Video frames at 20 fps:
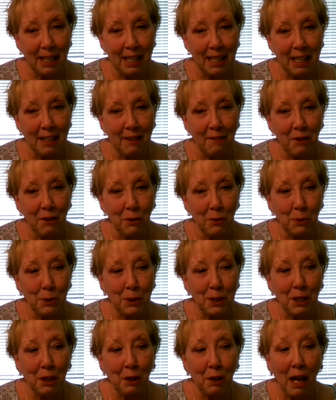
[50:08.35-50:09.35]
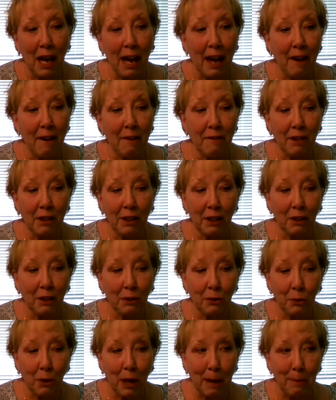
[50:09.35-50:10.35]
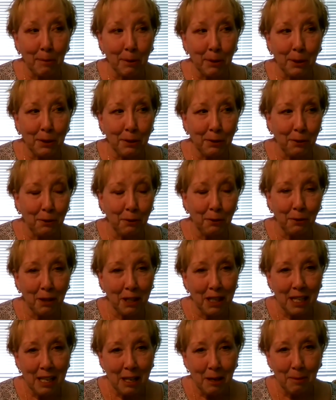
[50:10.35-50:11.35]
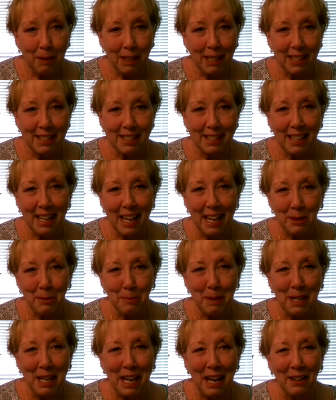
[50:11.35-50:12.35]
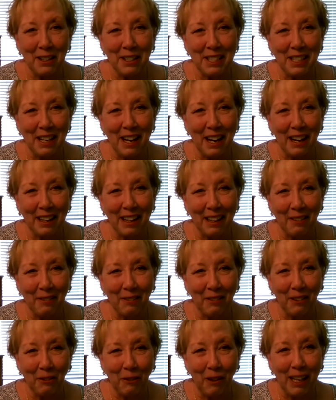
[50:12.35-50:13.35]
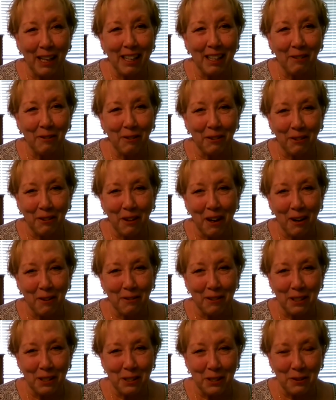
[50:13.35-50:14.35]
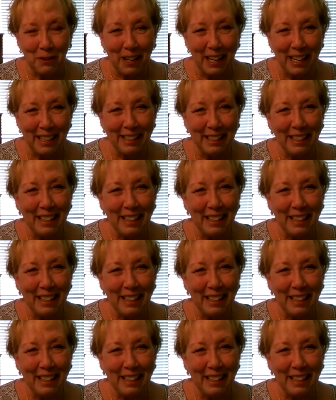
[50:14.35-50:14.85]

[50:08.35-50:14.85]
And if you still have a little drop or two, because it has been out of stock and we're waiting for harvest, right?